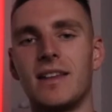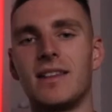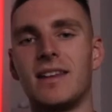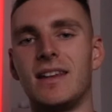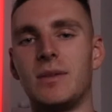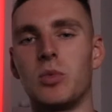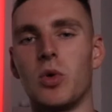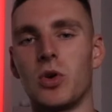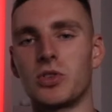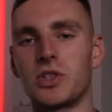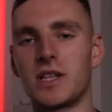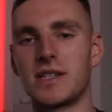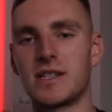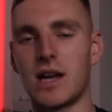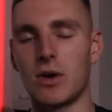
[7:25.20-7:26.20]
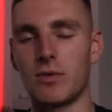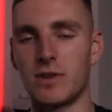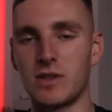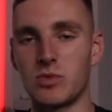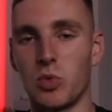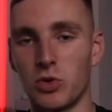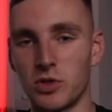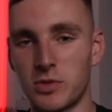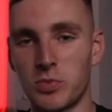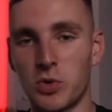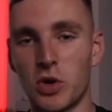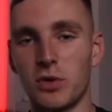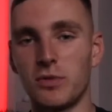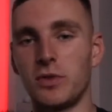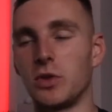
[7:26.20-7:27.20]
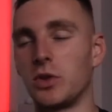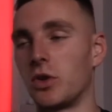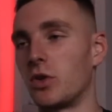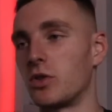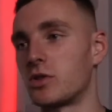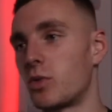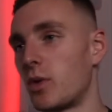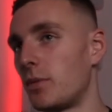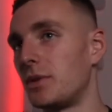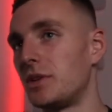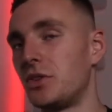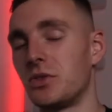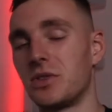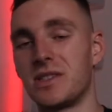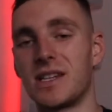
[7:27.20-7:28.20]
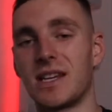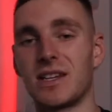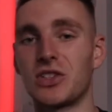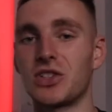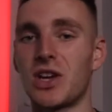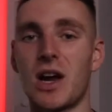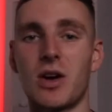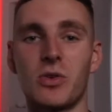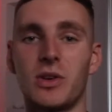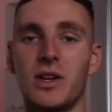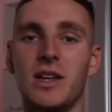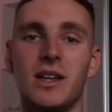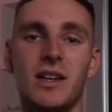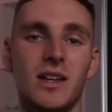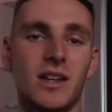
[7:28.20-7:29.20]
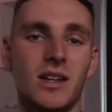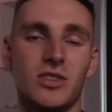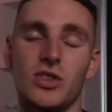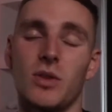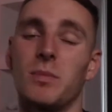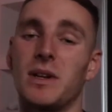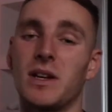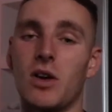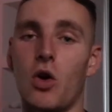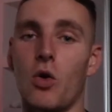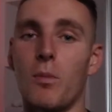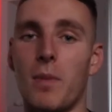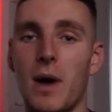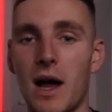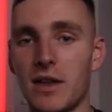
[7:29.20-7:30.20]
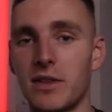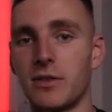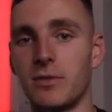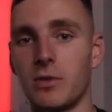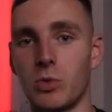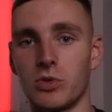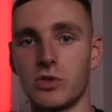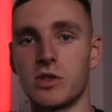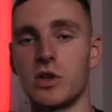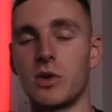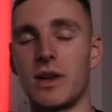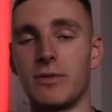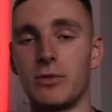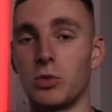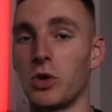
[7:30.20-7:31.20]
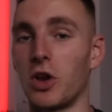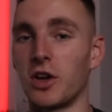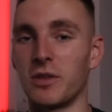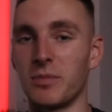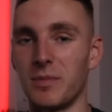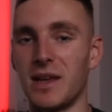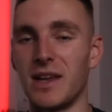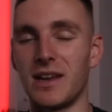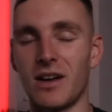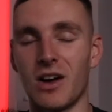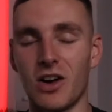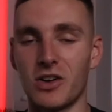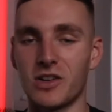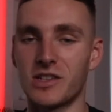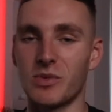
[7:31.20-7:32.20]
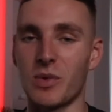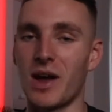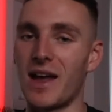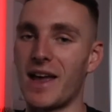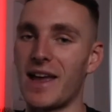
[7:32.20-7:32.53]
the watch itself is waterproof. You can go swimming, you can take a shower in it, jump in a cold bath if you want to. If you're like me, I sweat